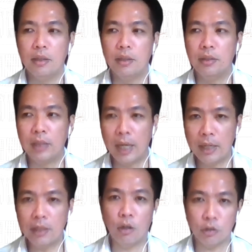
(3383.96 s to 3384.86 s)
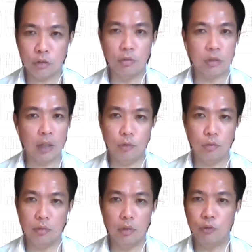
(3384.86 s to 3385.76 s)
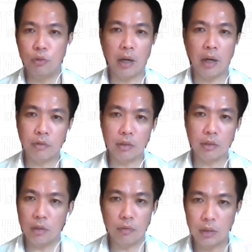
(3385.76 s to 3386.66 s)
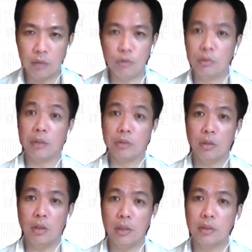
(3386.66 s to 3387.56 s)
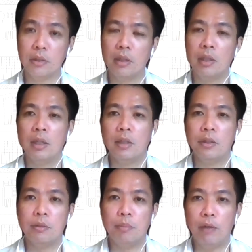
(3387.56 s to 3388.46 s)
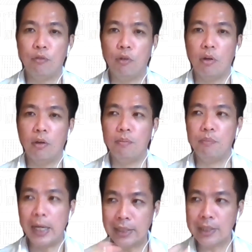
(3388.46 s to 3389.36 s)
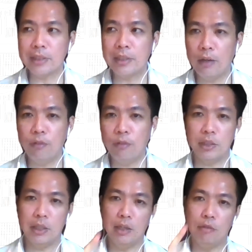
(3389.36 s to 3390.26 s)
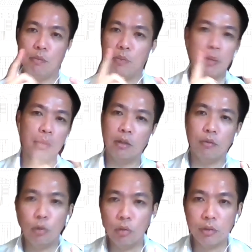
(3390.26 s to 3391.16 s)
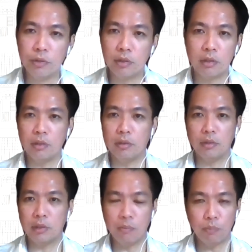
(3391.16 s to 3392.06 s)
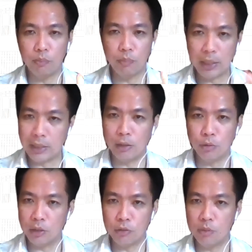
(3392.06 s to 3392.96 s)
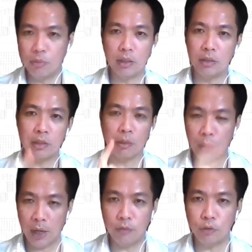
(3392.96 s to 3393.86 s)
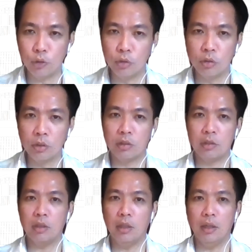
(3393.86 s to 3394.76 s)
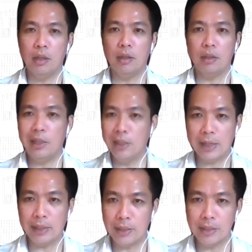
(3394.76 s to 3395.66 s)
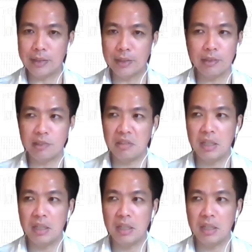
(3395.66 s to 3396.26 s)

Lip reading: then the cost goes up to a few hundred or even a few $1,000s. But for basic stuff, let's say repayment of loans, basic loan agreements, supply of goods, clear-cut cases,